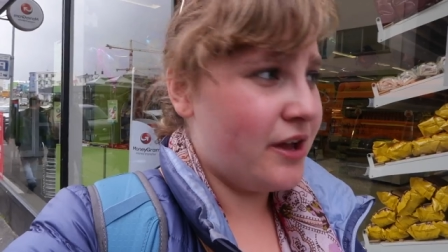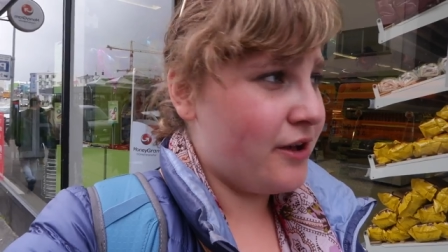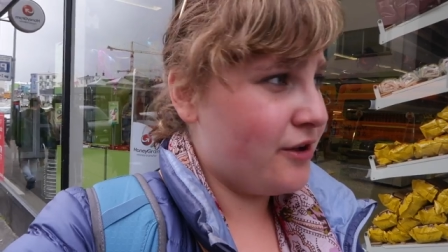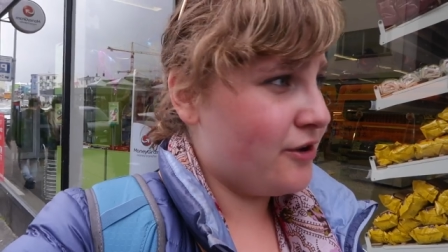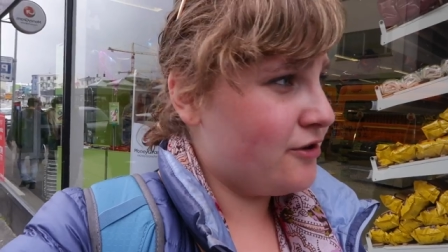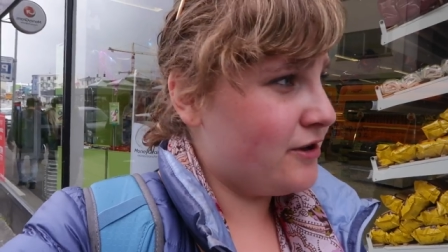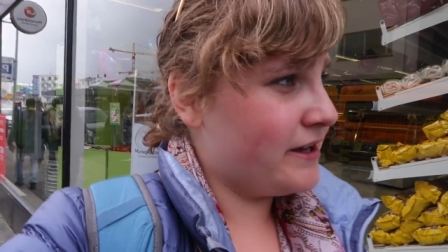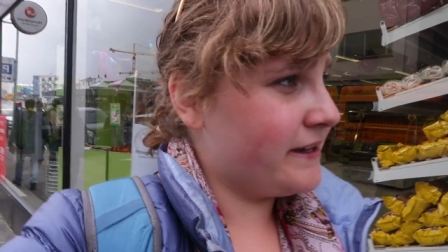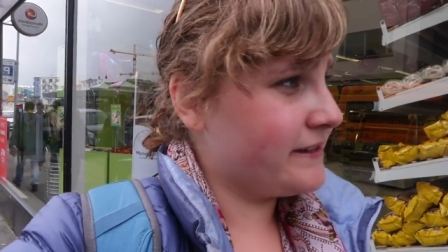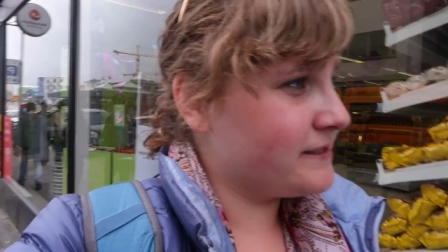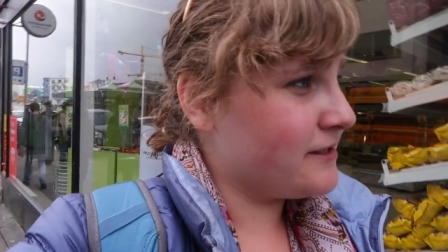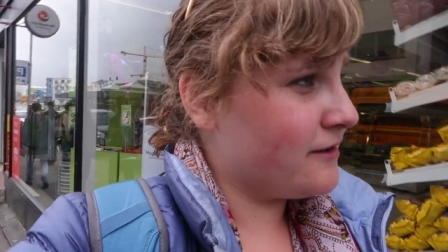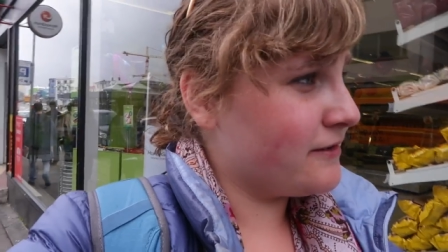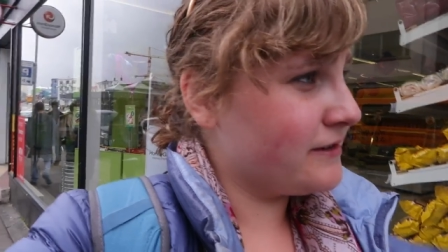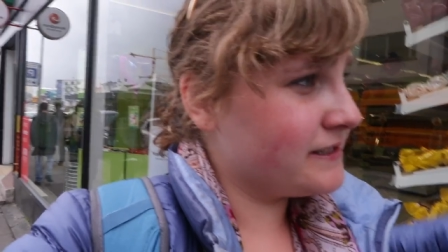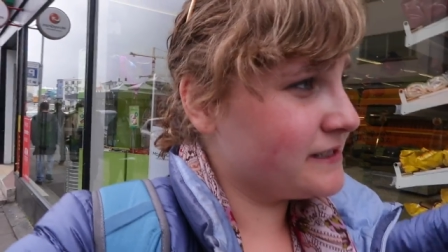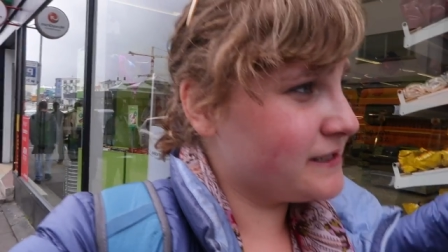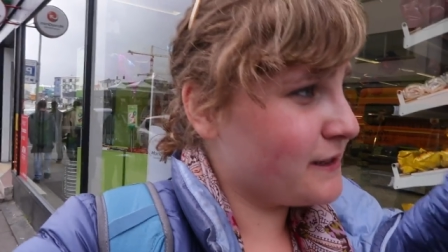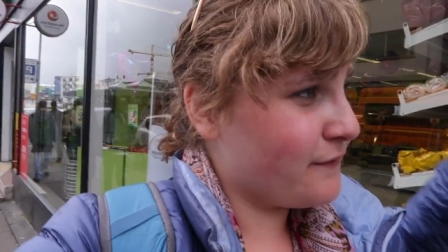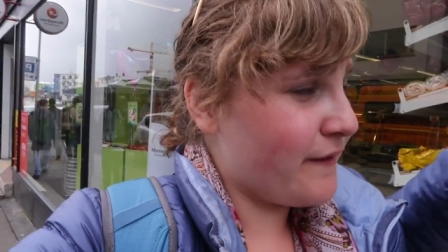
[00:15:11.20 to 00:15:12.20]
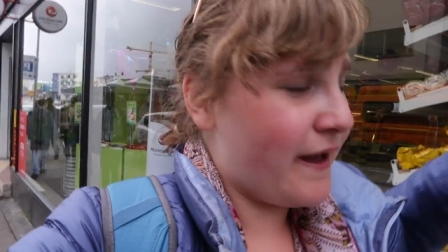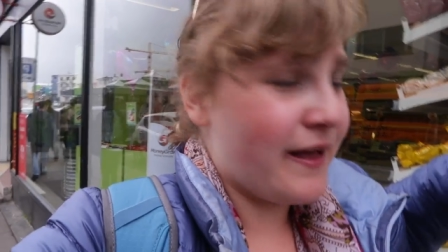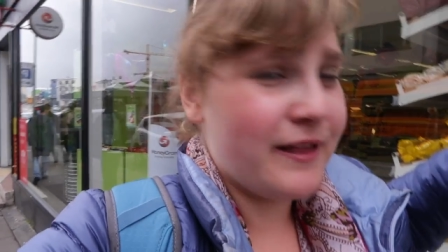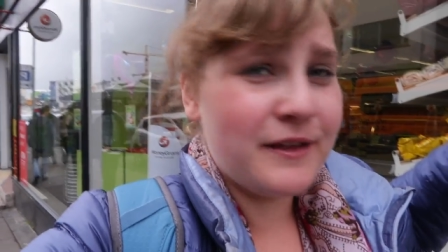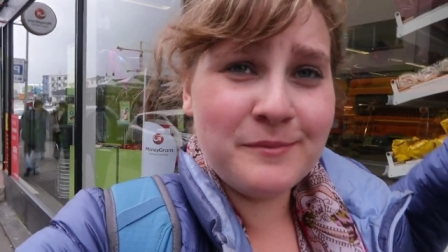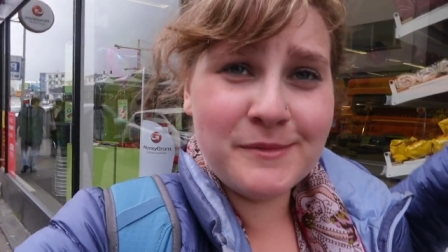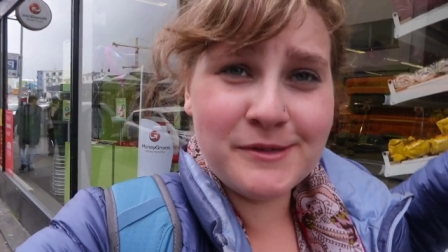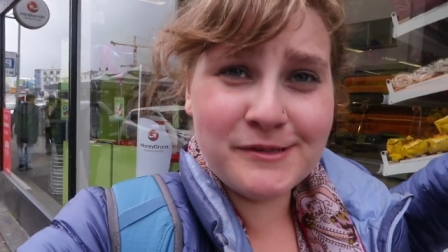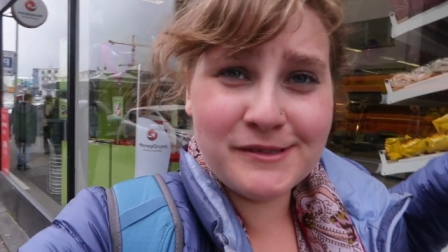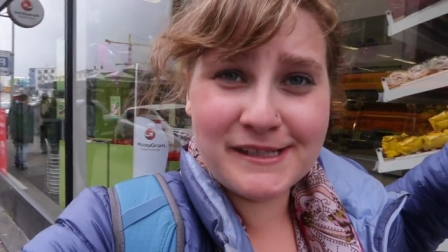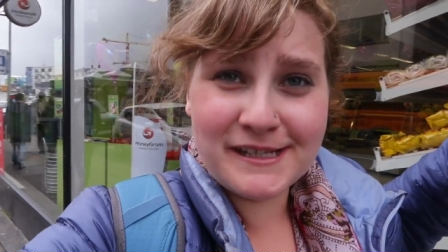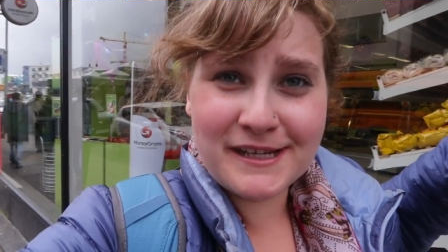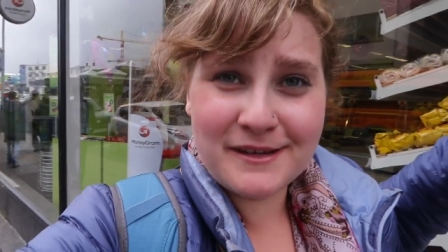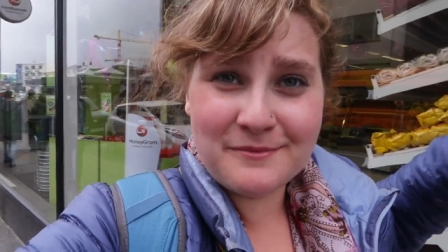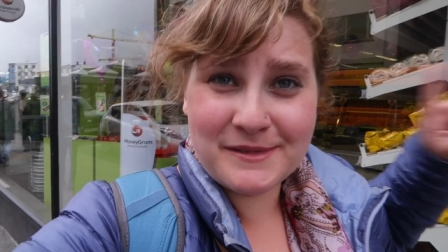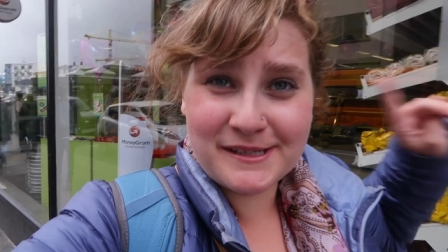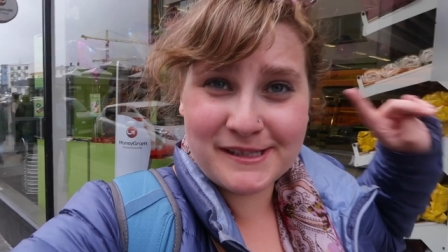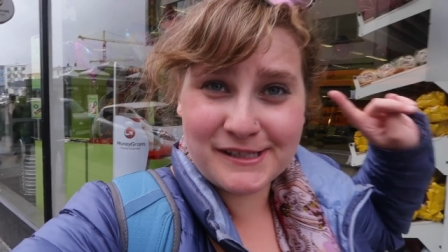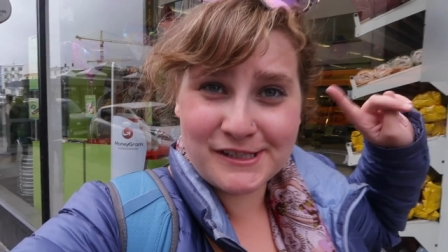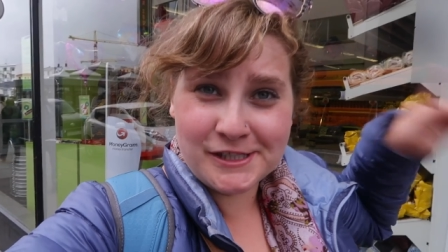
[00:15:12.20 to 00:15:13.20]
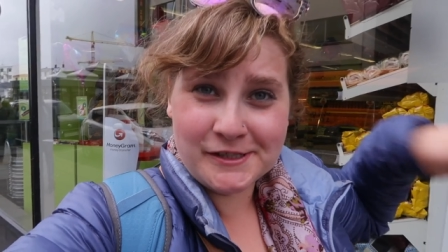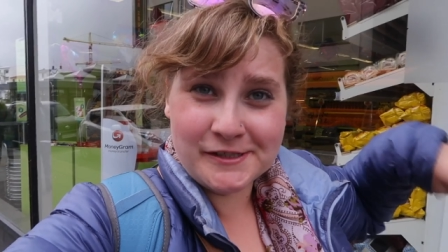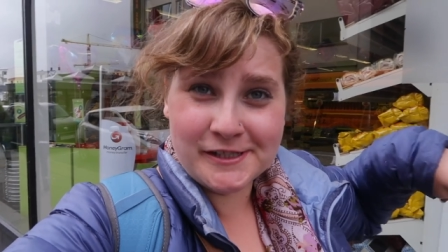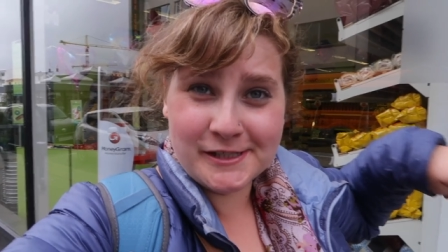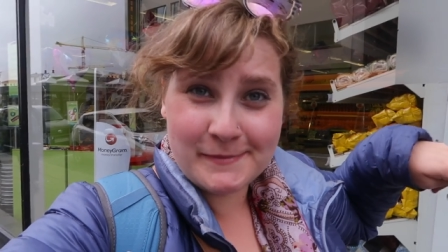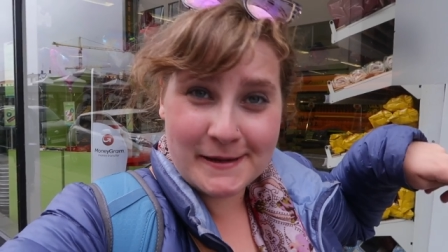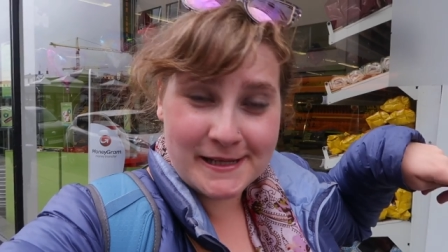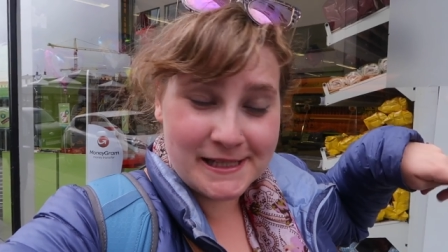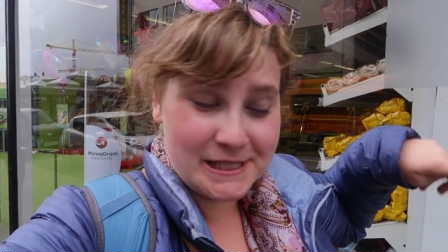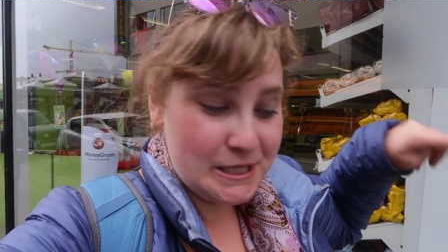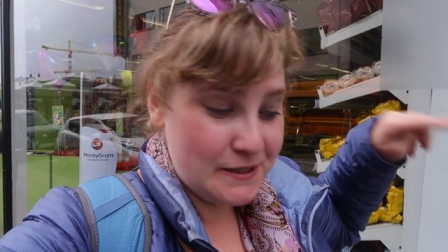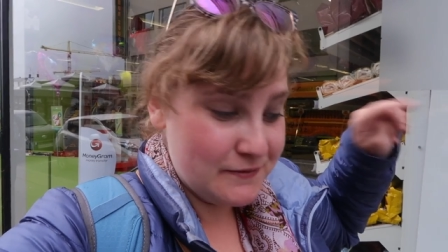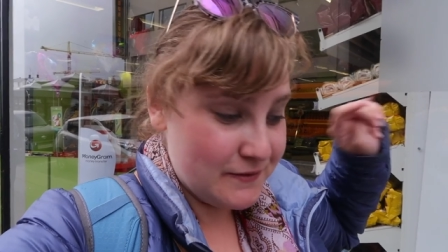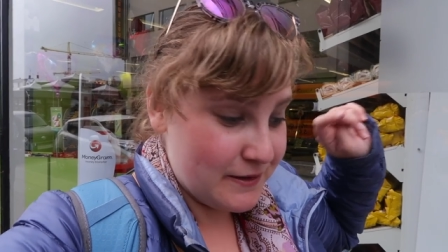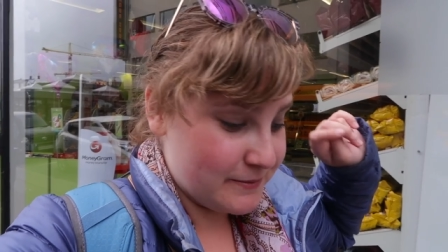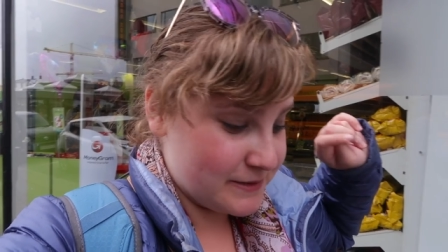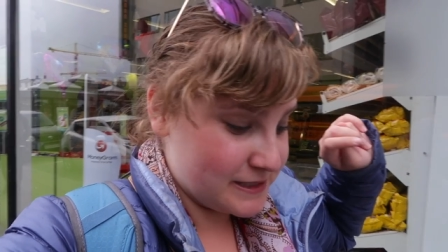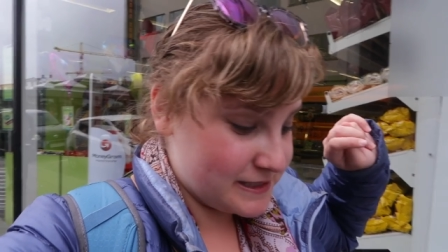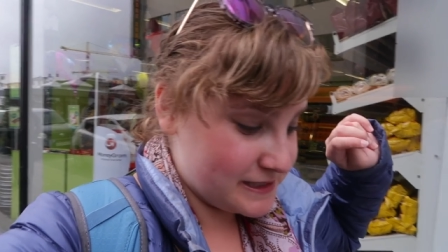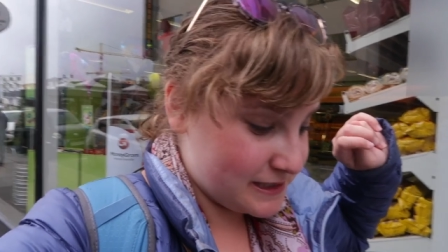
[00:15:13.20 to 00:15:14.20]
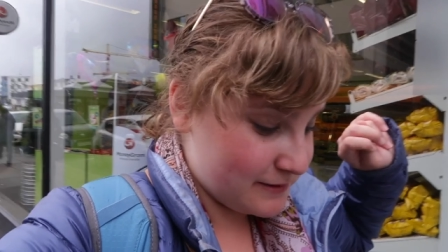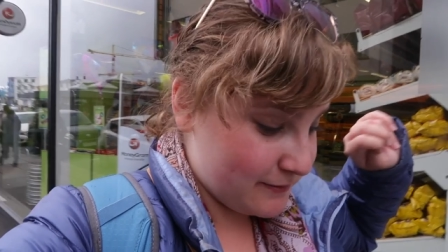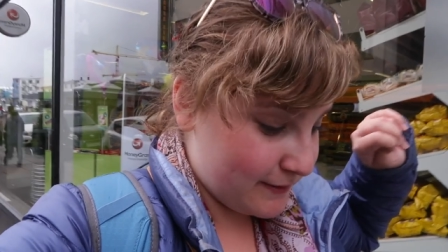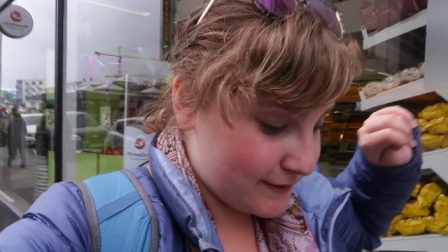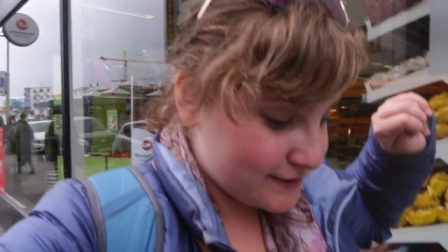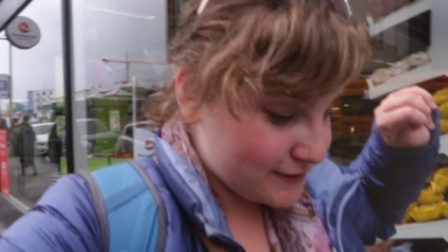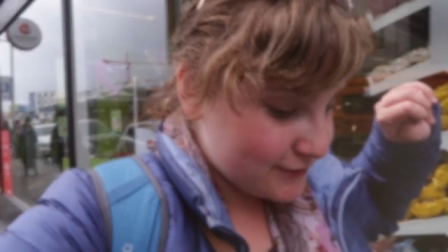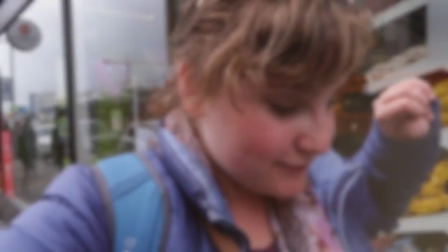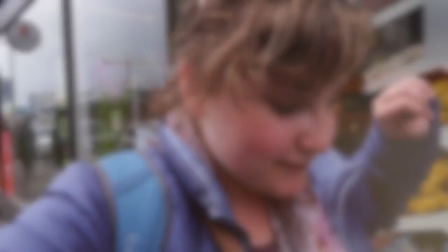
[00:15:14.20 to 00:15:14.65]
So as long as the Fallon Museum isn't too expensive, I'm gonna see about